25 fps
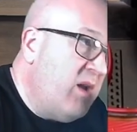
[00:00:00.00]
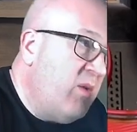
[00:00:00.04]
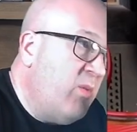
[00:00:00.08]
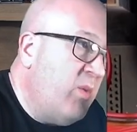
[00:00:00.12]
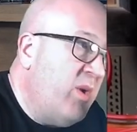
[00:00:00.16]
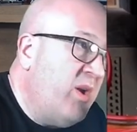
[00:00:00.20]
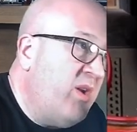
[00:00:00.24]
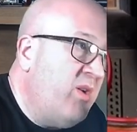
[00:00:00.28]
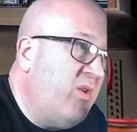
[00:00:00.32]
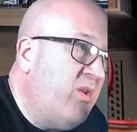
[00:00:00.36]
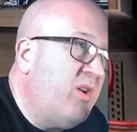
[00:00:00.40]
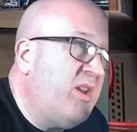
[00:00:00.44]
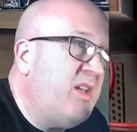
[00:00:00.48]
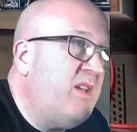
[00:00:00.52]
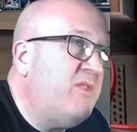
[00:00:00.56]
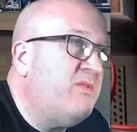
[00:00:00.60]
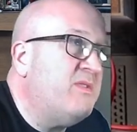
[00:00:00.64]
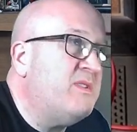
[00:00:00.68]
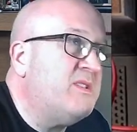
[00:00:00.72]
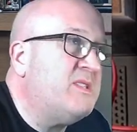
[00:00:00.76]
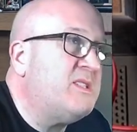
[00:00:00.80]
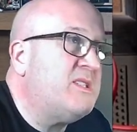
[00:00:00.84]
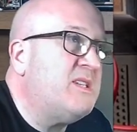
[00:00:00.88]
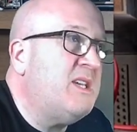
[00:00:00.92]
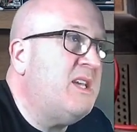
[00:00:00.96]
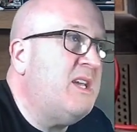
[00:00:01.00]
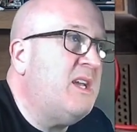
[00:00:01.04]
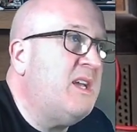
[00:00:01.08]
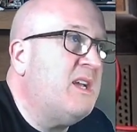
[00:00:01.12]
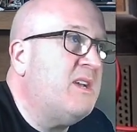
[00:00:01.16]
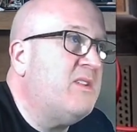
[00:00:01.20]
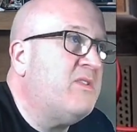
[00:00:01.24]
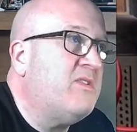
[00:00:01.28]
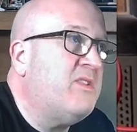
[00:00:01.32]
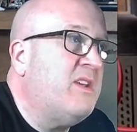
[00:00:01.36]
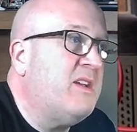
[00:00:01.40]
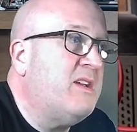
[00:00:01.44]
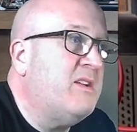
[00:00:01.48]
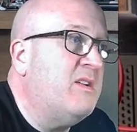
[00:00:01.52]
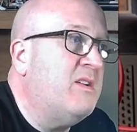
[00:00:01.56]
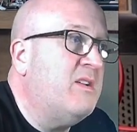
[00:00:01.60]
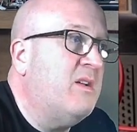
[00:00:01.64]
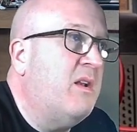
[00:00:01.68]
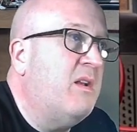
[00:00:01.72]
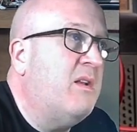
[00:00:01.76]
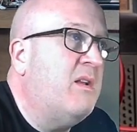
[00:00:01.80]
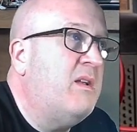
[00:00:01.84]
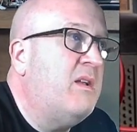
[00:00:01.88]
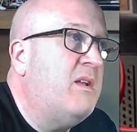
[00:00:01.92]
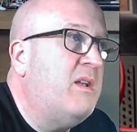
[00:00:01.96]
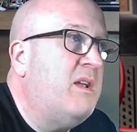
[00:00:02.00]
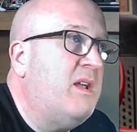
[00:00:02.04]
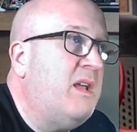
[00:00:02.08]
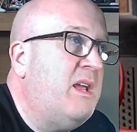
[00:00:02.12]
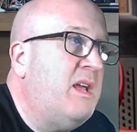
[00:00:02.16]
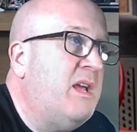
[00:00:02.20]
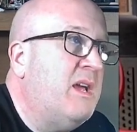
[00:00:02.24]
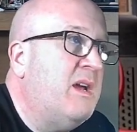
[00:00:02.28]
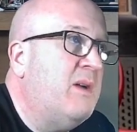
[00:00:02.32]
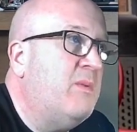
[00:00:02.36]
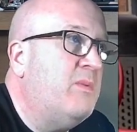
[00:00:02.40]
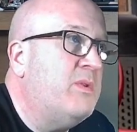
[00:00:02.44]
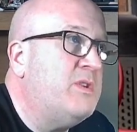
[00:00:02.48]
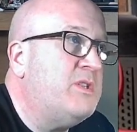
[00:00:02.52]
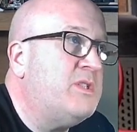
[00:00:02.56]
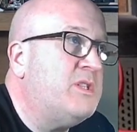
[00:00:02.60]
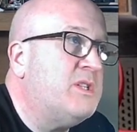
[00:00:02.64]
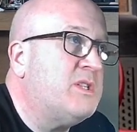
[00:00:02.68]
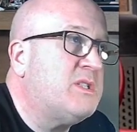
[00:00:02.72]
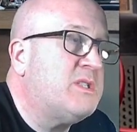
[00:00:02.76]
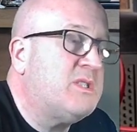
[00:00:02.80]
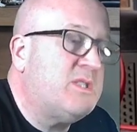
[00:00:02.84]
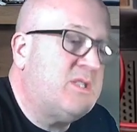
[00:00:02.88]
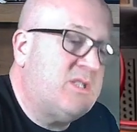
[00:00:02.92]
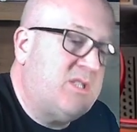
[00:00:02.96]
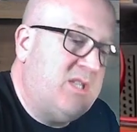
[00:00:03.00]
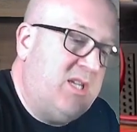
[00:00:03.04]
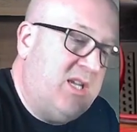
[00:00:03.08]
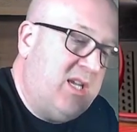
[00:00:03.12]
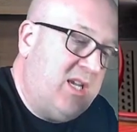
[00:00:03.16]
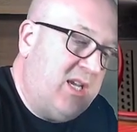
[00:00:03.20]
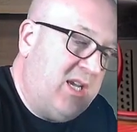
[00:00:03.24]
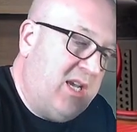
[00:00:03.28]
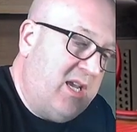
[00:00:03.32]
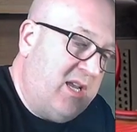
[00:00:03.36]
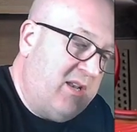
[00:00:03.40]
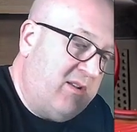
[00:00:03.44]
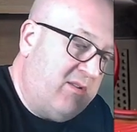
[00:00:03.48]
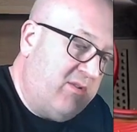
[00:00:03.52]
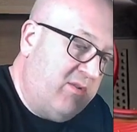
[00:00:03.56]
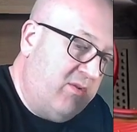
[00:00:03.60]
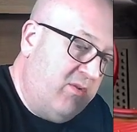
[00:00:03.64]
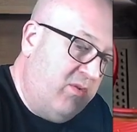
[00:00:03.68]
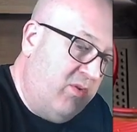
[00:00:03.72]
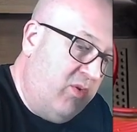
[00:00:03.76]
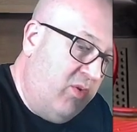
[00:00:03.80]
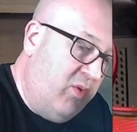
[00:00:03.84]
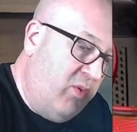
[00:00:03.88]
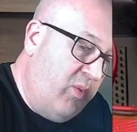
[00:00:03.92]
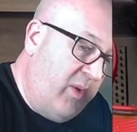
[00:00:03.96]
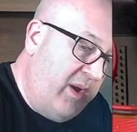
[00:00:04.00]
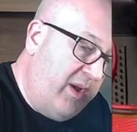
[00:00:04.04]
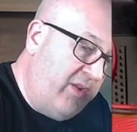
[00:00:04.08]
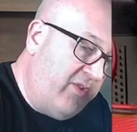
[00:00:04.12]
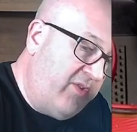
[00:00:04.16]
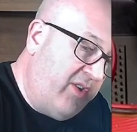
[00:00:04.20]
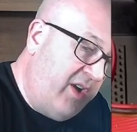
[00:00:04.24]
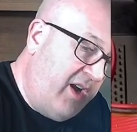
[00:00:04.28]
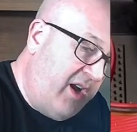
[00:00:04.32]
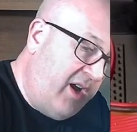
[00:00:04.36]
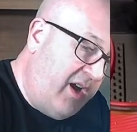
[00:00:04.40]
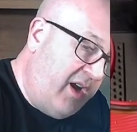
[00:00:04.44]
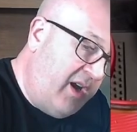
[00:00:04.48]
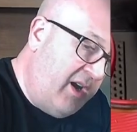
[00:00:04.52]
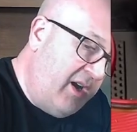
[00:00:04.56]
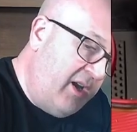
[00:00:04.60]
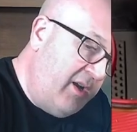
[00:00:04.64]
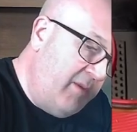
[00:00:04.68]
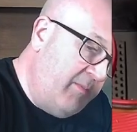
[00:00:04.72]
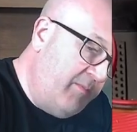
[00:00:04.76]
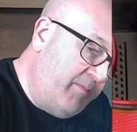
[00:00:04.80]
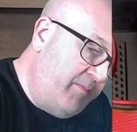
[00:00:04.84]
We're not even seeing a signal here, we're just seeing it always high.